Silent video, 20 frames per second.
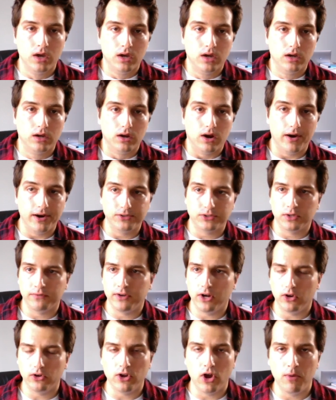All right, so if you
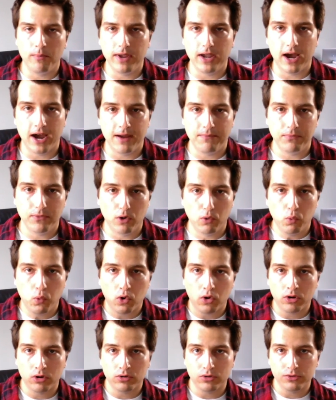don't know me, I'm the
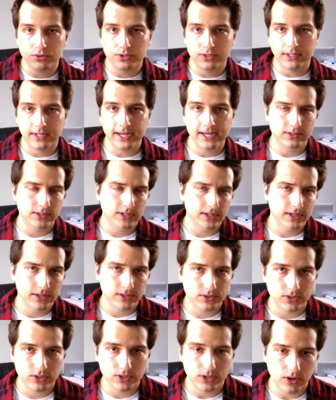world's
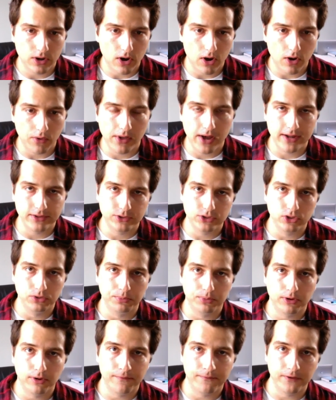laziest online
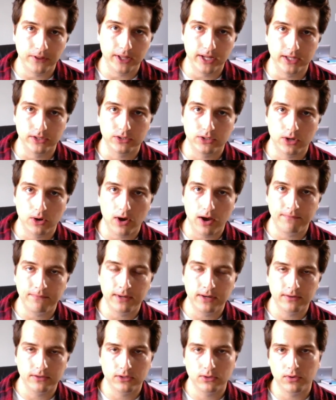super affiliate. So I've
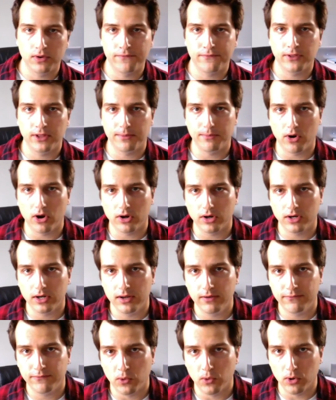been doing affiliate marketing
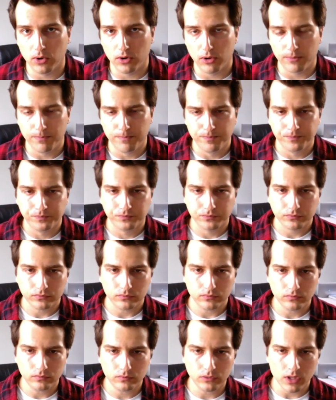for
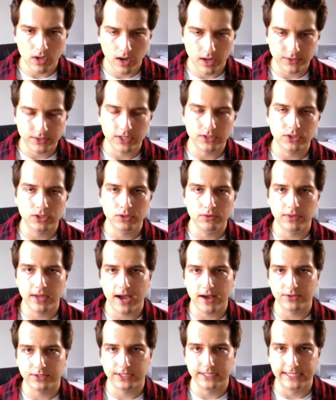uh, since
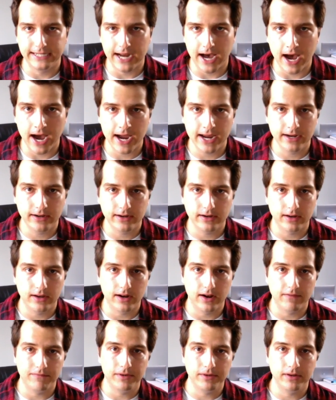2009, and
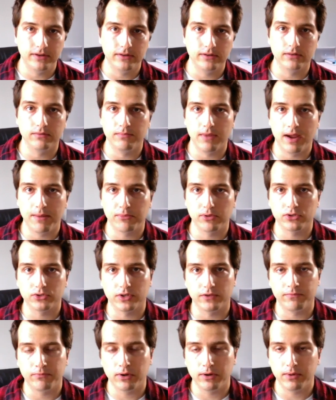I've been members
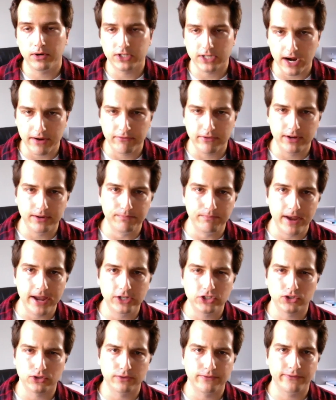of pretty much every
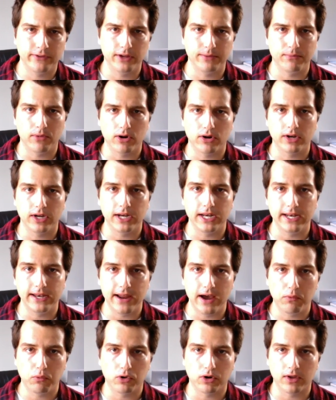major affiliate marketing
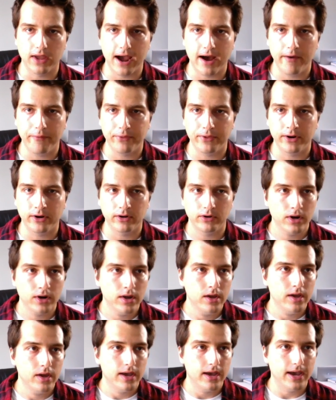network out there.
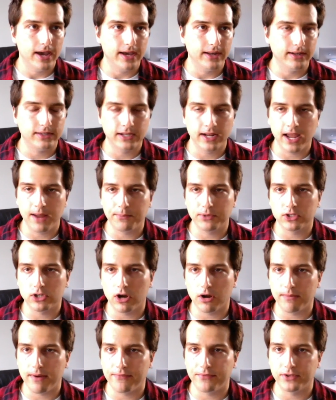And today I'm going to
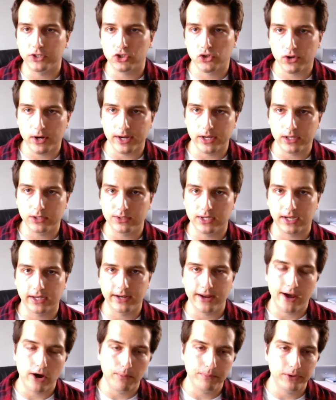talk about the tricks that can
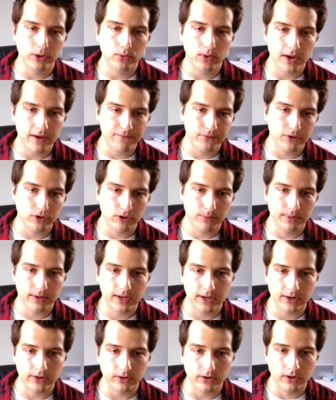help you if you're a
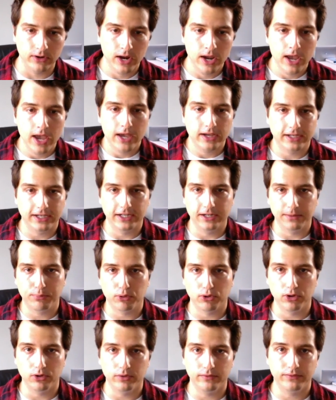beginner get
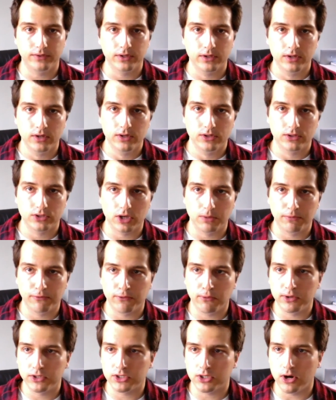approved. So before
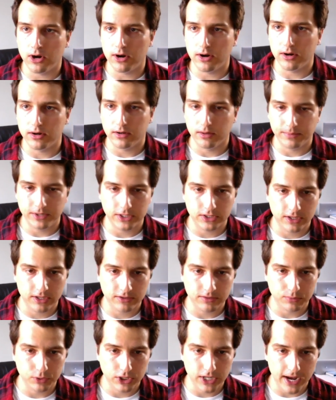we start, let me just give
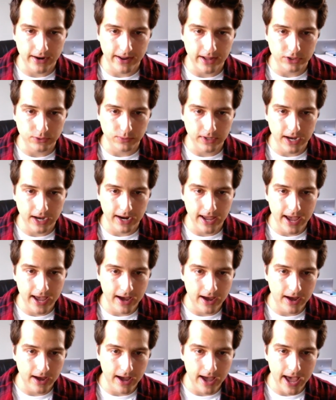some shout outs. We got
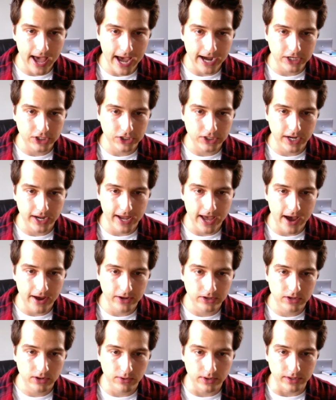uh, Akshay, how you
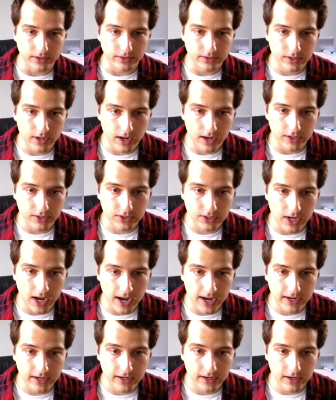doing? Uh,
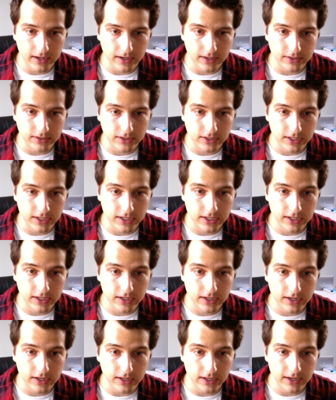San, uh, Sun
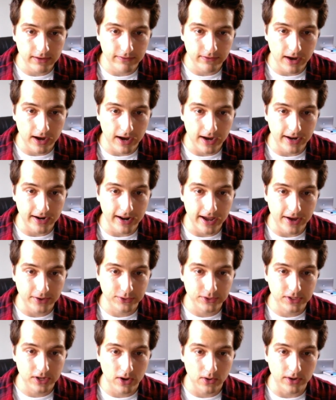Yvonne, how's
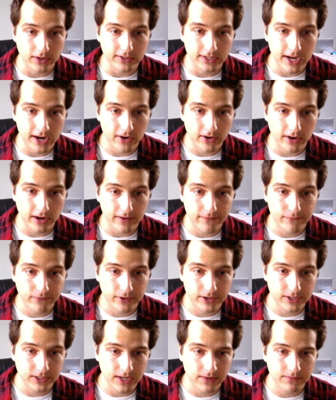it going? Terry,
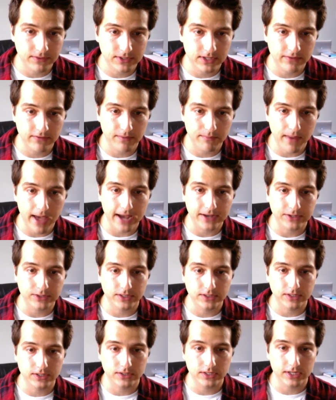Free77 Max,
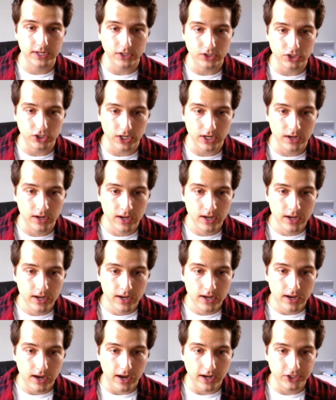good to see you. J-
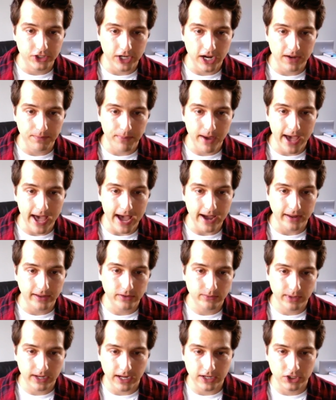uh, Jake Pack,
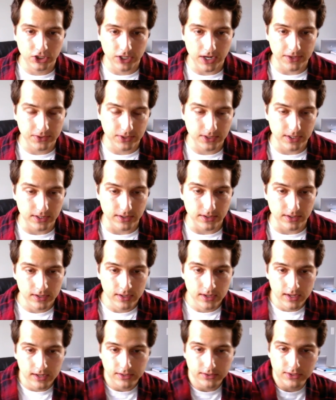we got Justin,
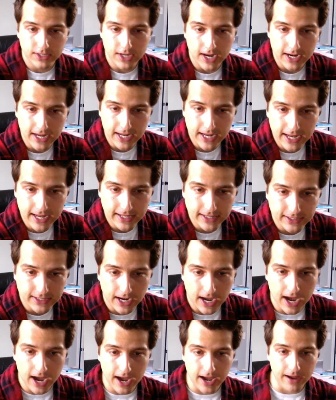study in
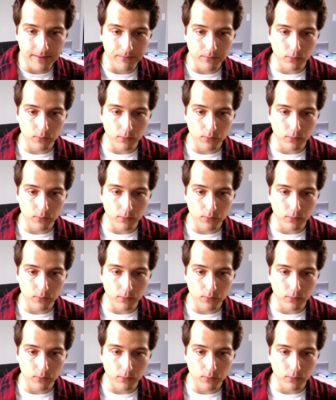time.